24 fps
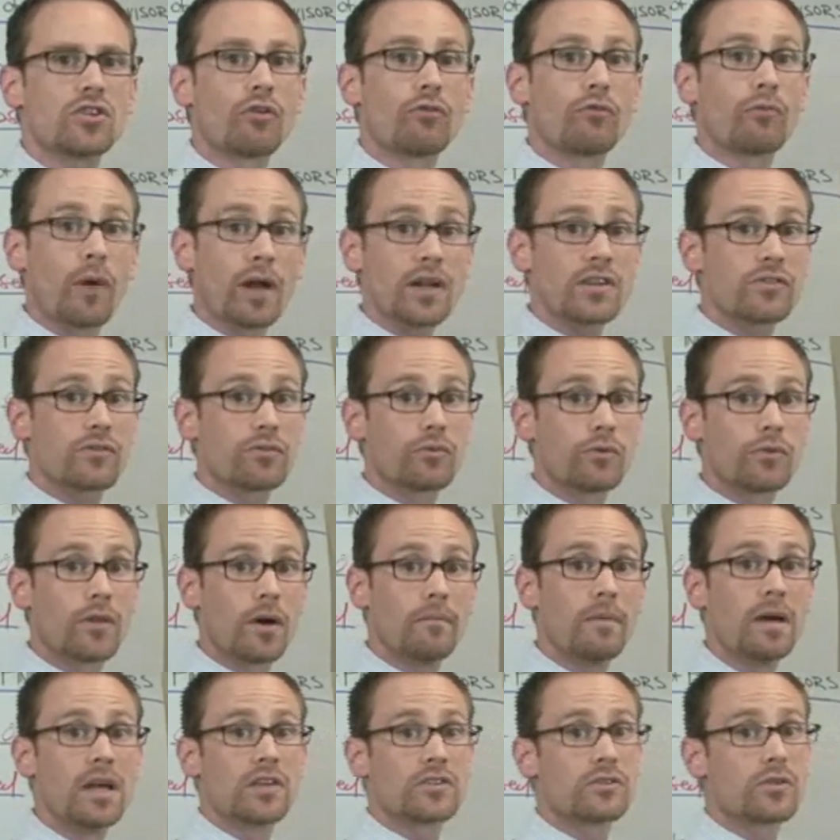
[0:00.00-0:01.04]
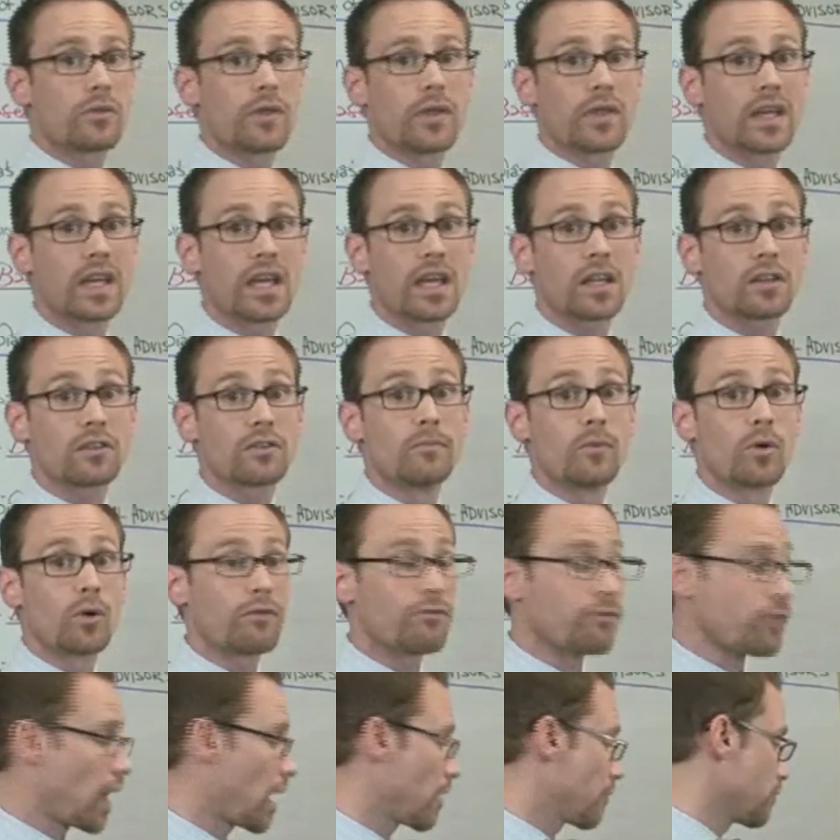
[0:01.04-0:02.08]
to rush through them so that they can get to
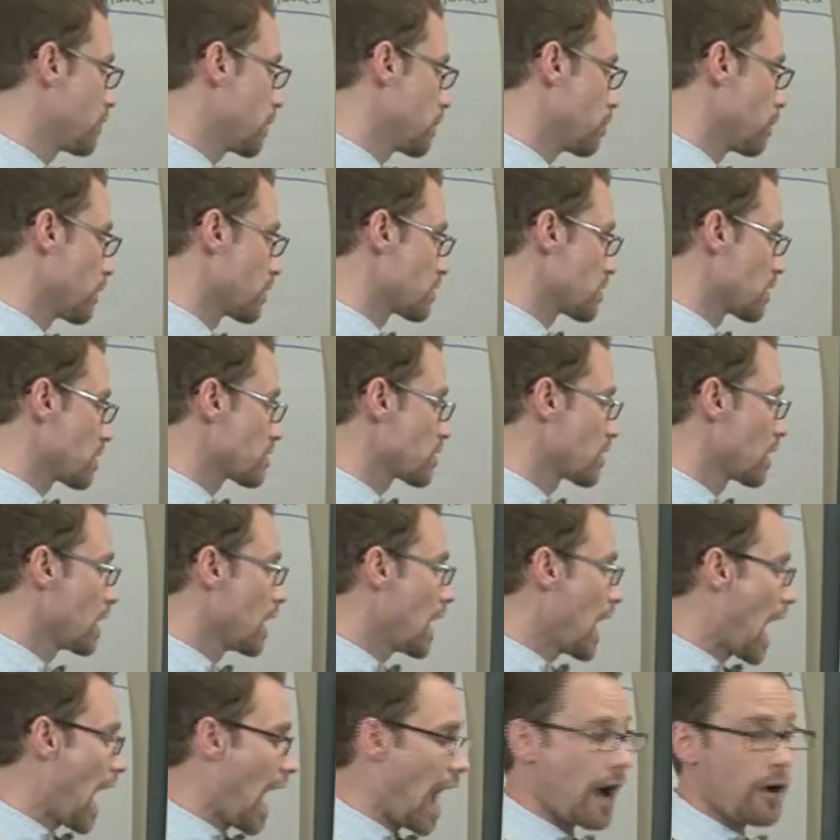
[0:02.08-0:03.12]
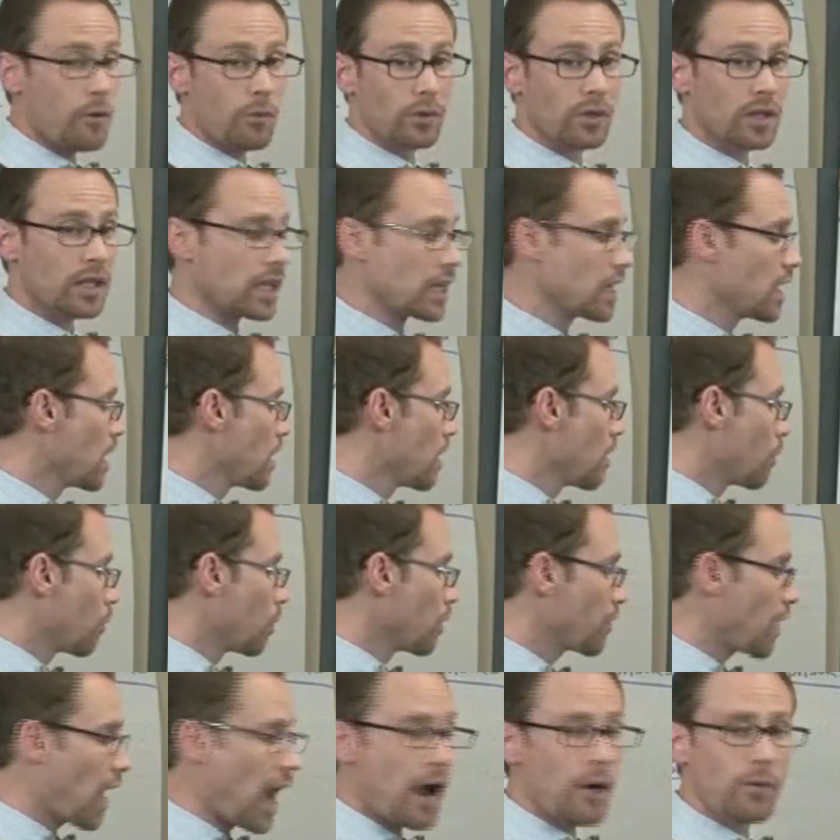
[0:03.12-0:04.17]
more flat fee business. Hourly.
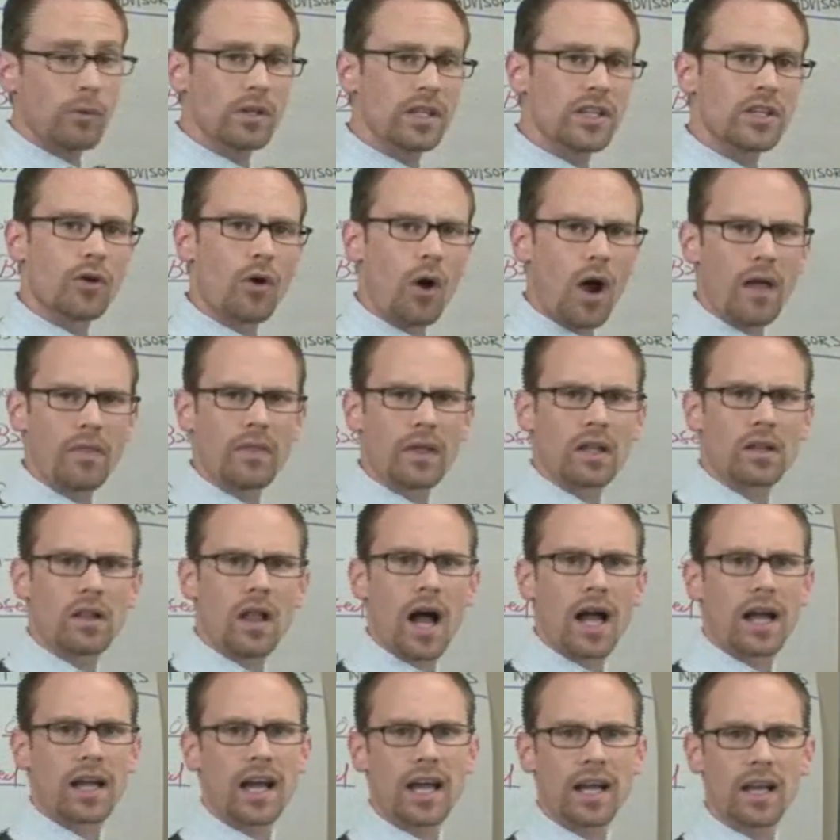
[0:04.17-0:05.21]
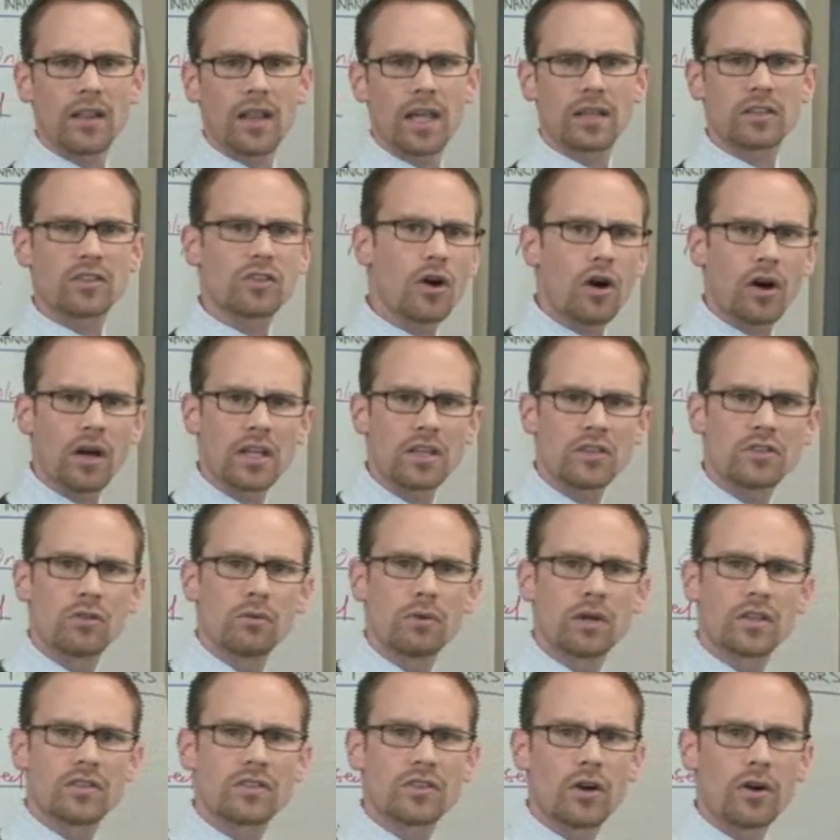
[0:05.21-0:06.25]
With hourly, you're on the clock, kind of like talking
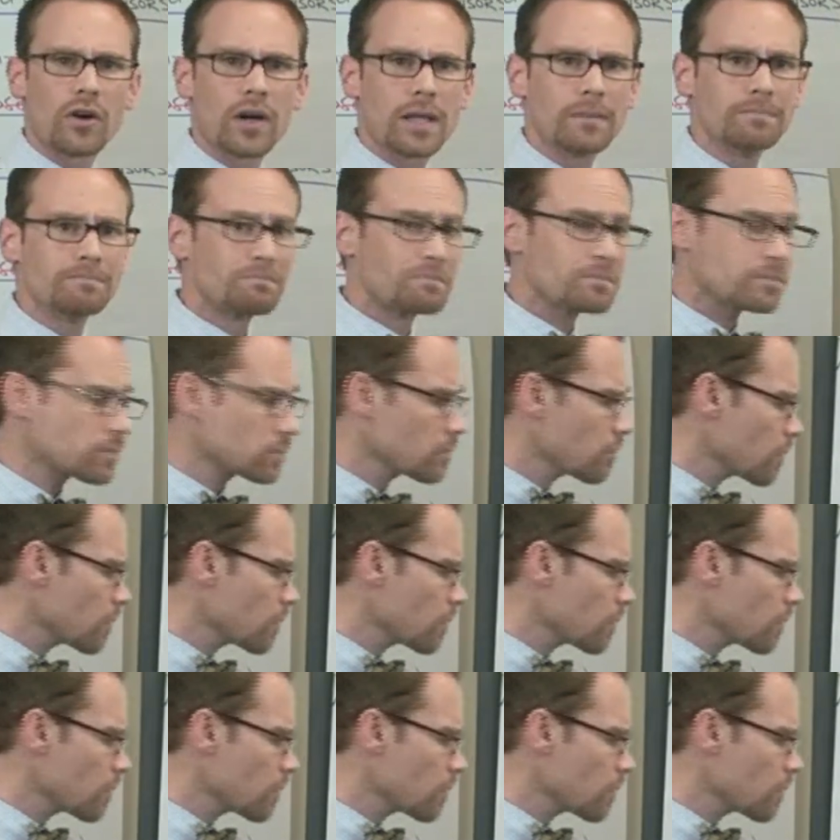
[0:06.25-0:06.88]
to an attorney.